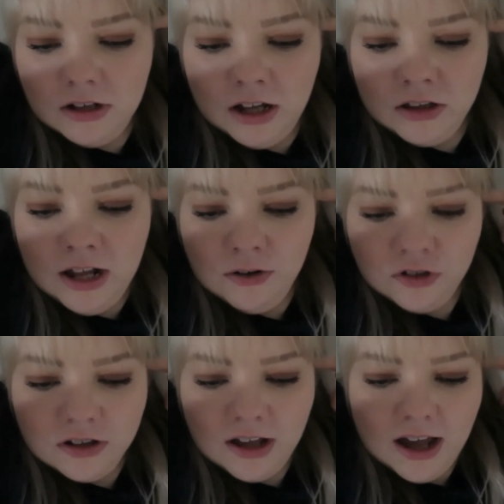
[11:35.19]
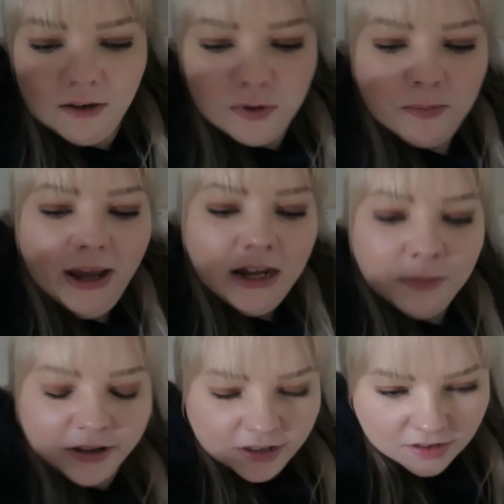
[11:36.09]
and now she's like having
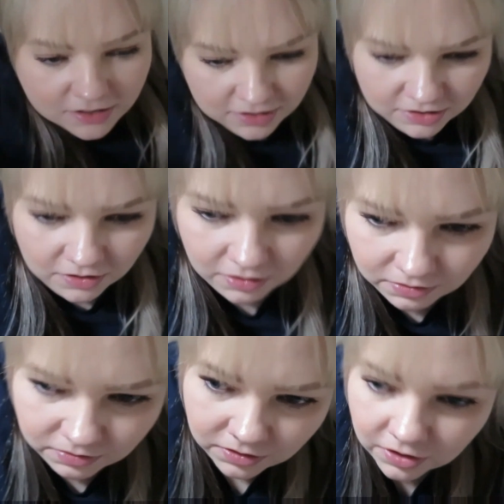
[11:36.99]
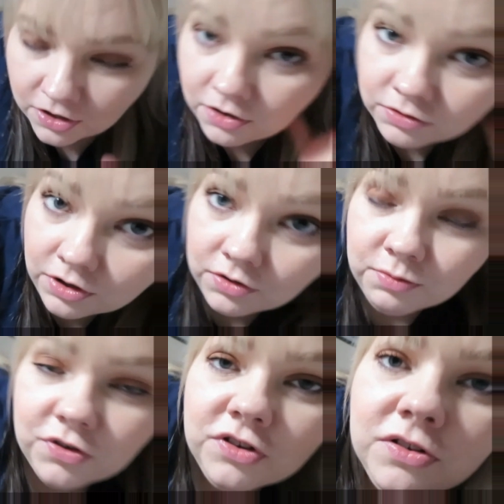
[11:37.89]
babies, it's, you know, who
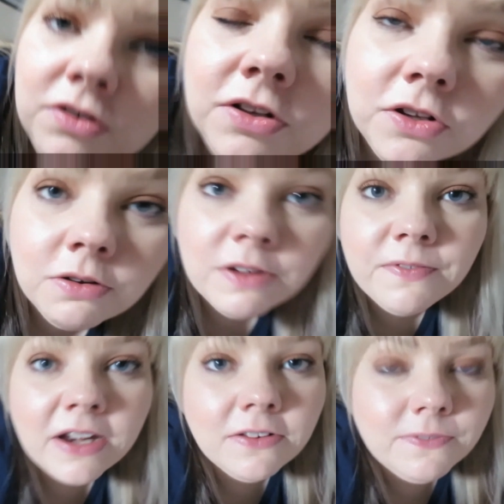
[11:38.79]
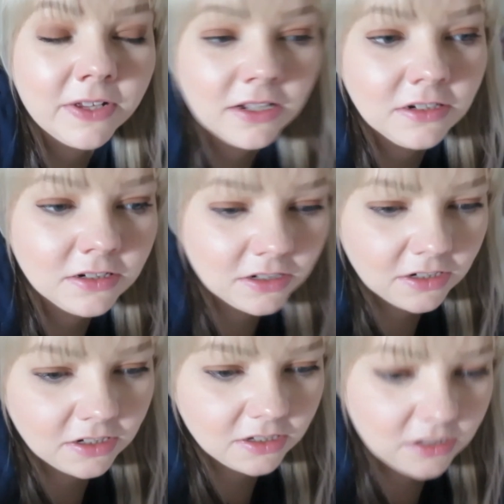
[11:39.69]
knows what she's gonna do, if anything.
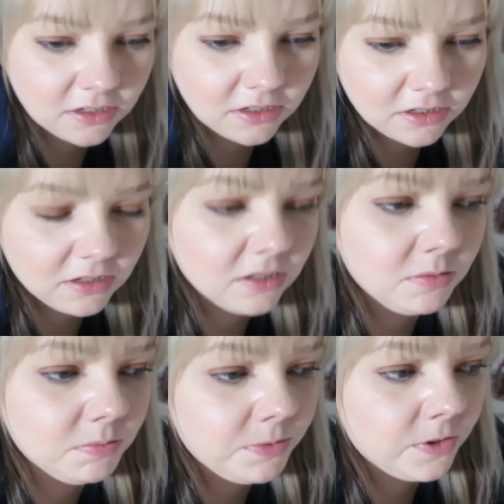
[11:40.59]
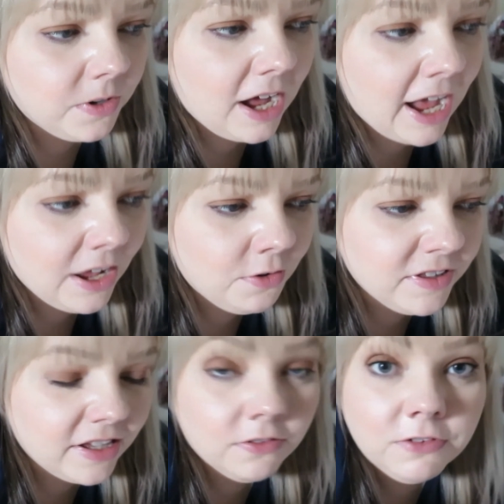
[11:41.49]
But I
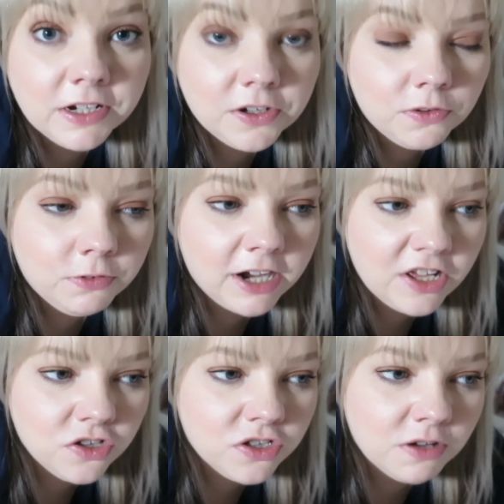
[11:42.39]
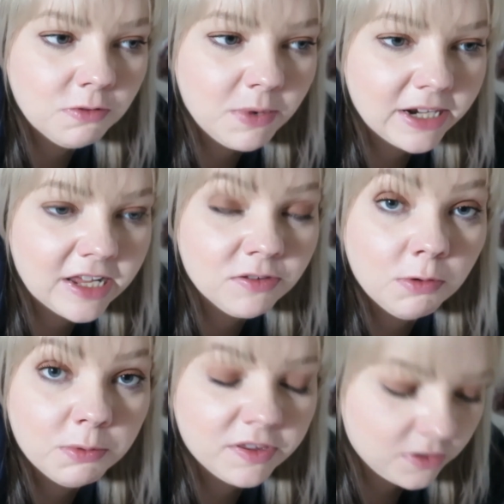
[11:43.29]
always had a really good relationship with my niece.
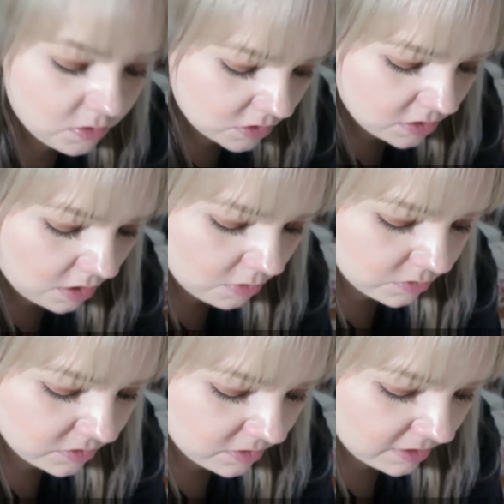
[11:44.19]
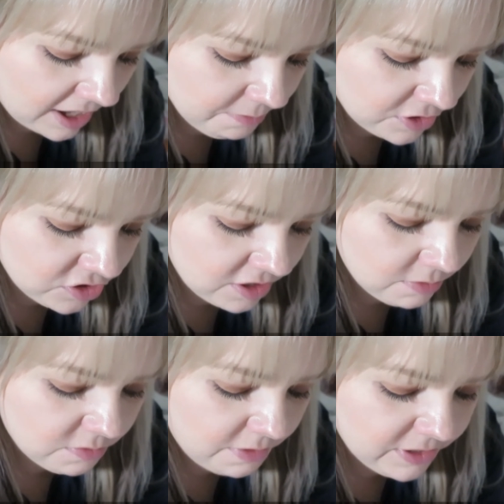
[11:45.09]
We were so close, like, when she
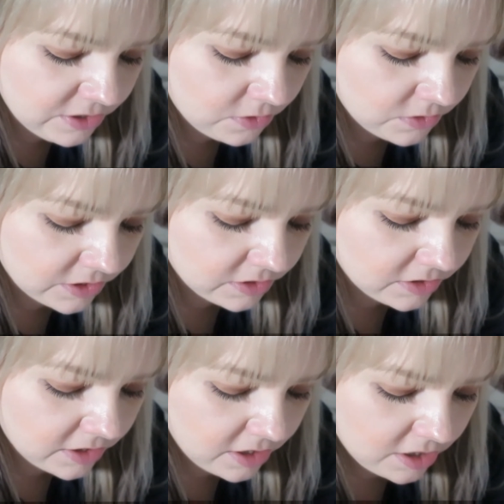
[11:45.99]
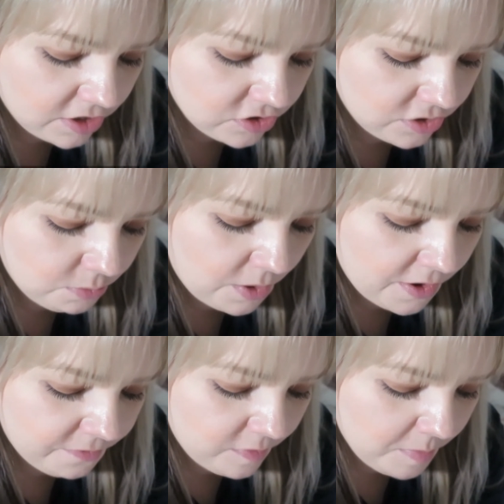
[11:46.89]
was very young, and she
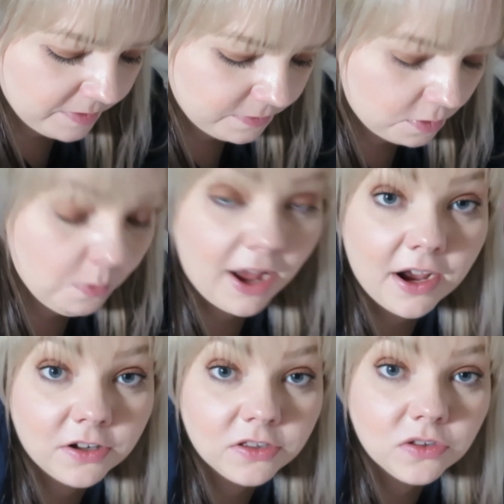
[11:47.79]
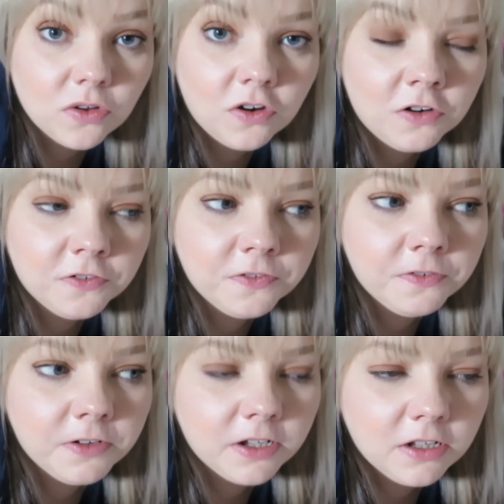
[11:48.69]
worked for me for a while and
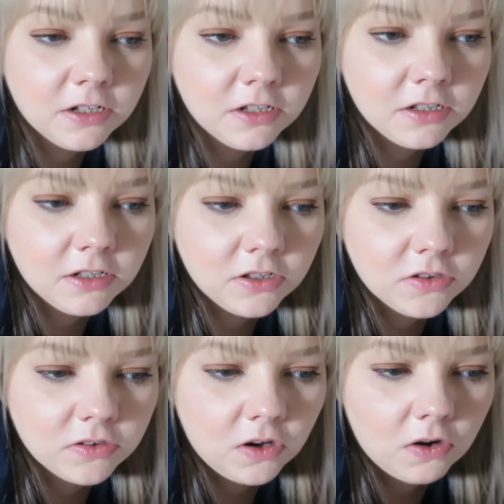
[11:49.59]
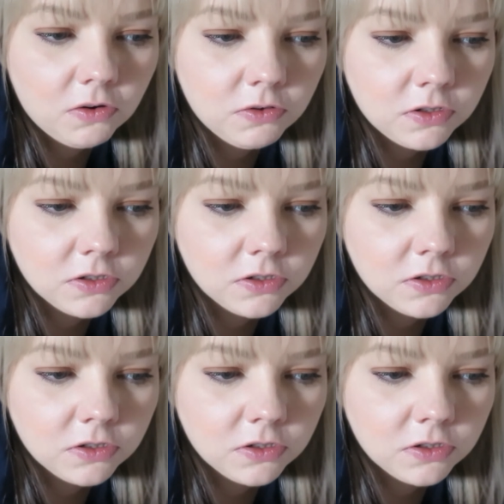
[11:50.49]
stuff. So,